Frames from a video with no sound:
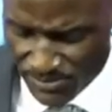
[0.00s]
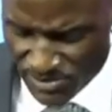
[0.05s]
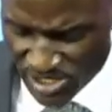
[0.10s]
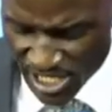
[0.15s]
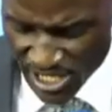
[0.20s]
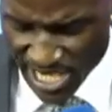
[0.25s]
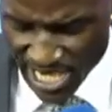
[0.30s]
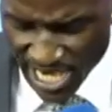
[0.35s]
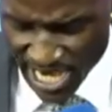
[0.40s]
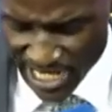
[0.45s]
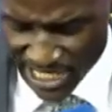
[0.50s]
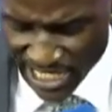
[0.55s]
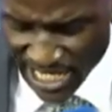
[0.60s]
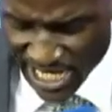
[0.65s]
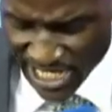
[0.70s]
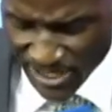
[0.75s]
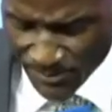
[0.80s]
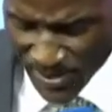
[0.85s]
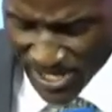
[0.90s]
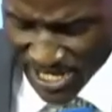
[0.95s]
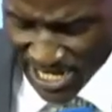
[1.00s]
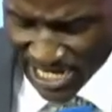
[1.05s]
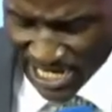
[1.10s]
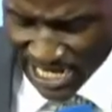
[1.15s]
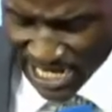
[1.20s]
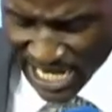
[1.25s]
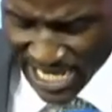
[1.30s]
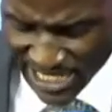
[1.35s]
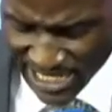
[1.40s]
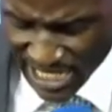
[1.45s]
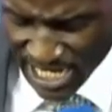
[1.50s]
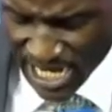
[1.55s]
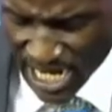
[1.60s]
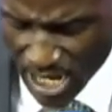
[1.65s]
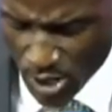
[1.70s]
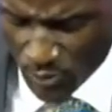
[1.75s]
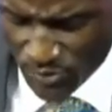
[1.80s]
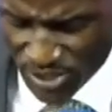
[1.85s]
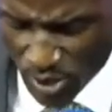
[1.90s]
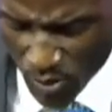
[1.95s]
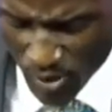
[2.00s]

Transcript: I like how the